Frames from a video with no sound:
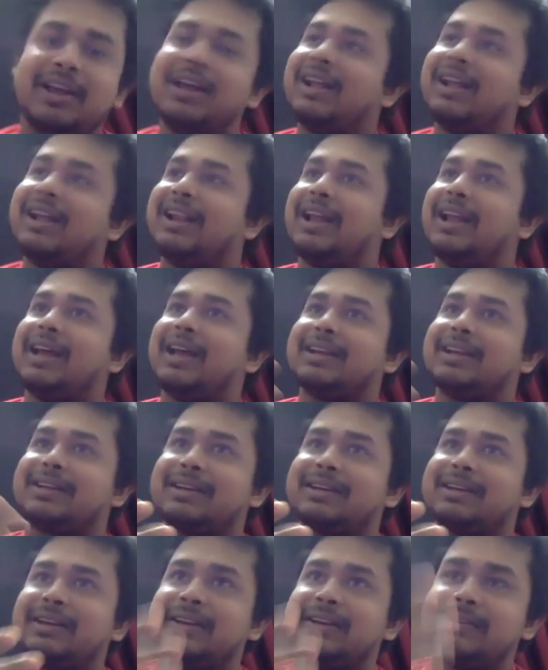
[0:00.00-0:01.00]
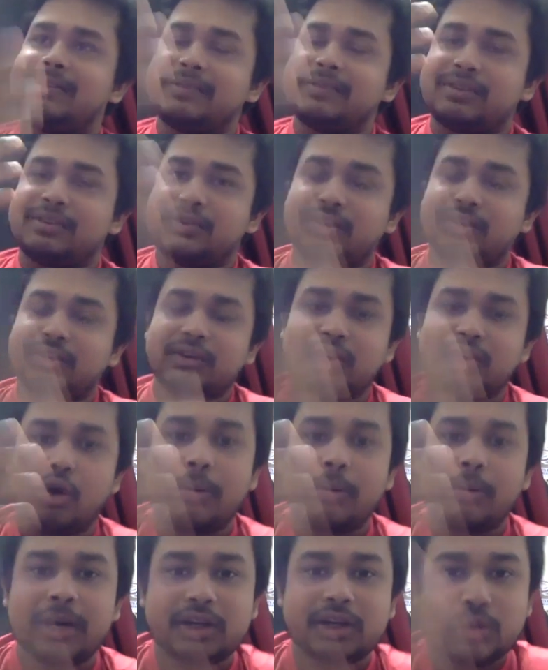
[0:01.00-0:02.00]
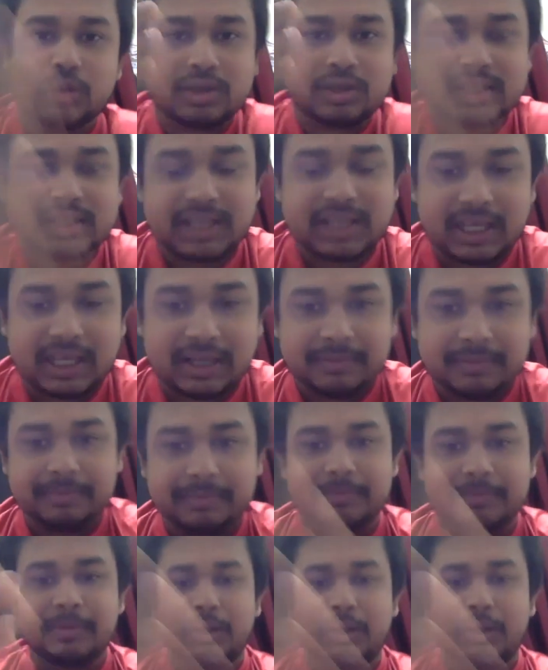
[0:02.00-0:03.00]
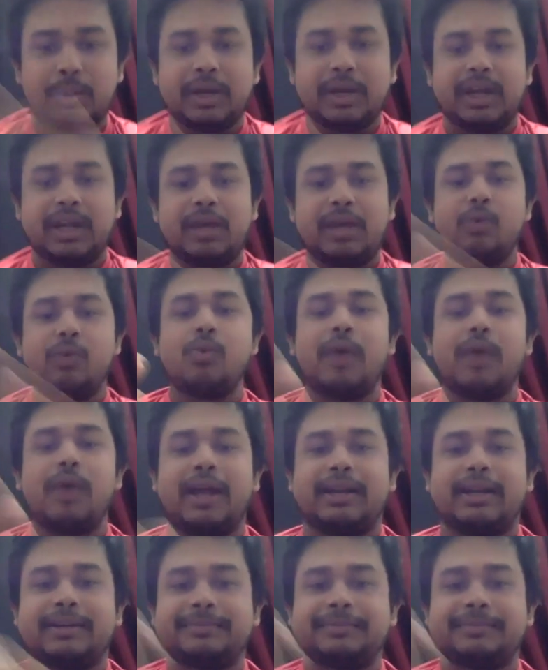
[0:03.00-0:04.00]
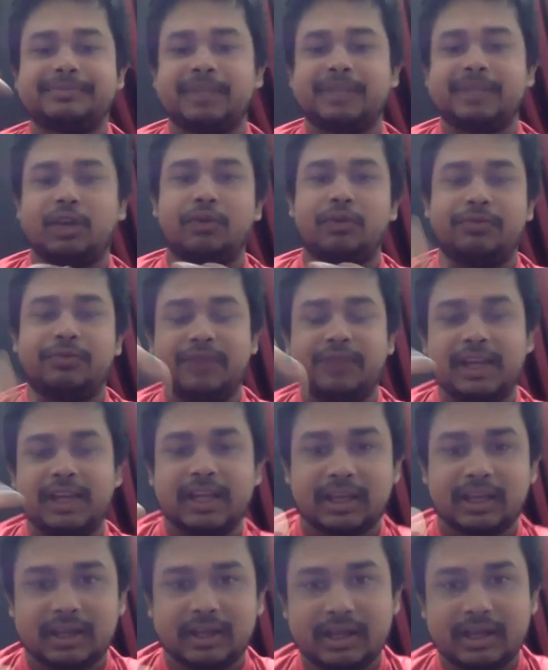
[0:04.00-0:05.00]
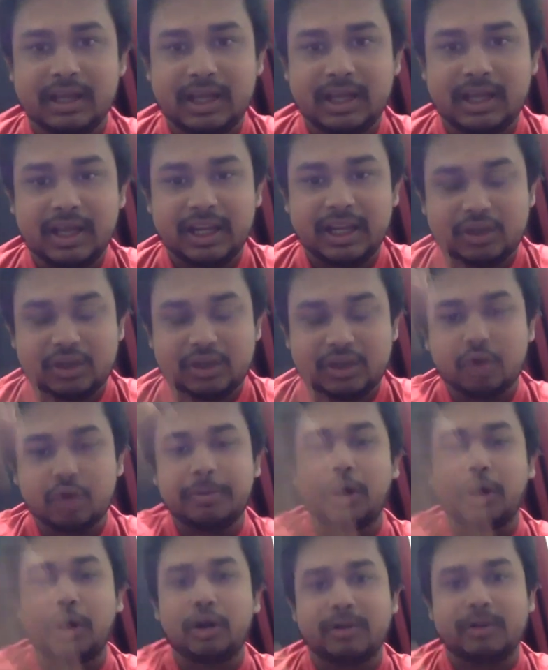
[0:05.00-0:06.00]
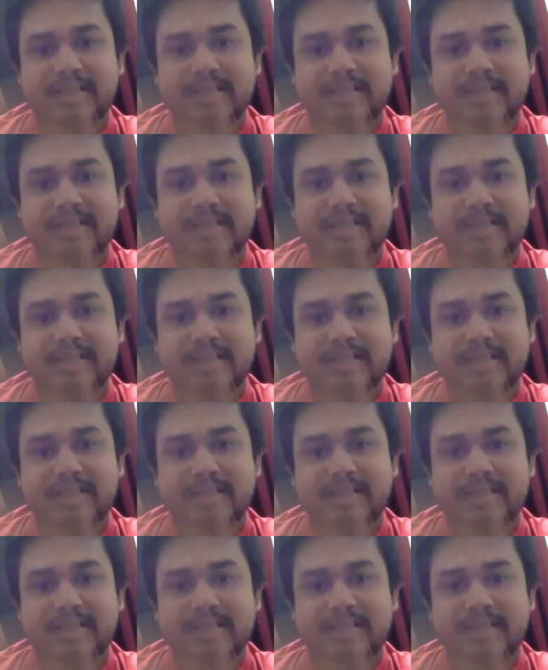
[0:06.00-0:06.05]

Like nobody should see between you and your feeling. It should be always